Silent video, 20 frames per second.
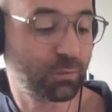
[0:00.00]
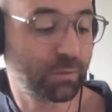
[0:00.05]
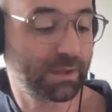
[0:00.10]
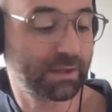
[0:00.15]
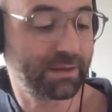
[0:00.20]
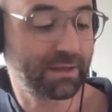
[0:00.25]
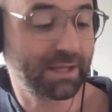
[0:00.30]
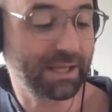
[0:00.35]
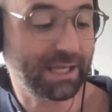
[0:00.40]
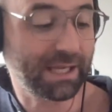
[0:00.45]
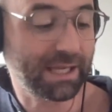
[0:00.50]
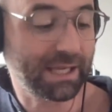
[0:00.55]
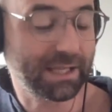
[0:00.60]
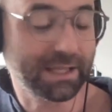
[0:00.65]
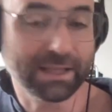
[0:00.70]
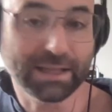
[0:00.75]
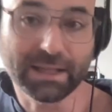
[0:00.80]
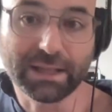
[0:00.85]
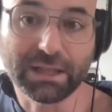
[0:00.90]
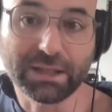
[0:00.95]
with the
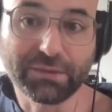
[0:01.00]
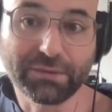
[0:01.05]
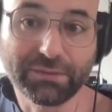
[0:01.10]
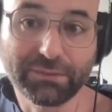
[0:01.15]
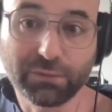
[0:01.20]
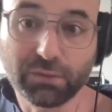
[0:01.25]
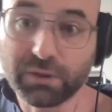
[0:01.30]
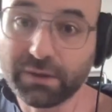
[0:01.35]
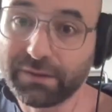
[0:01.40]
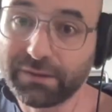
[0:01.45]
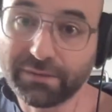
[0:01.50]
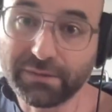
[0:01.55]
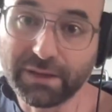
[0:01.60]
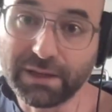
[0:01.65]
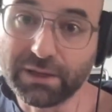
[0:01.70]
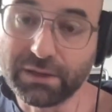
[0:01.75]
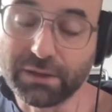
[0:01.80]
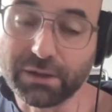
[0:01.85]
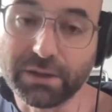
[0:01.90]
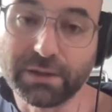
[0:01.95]
fourth
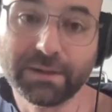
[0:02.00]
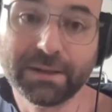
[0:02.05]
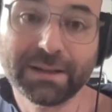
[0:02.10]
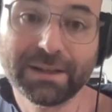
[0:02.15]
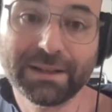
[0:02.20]
finger,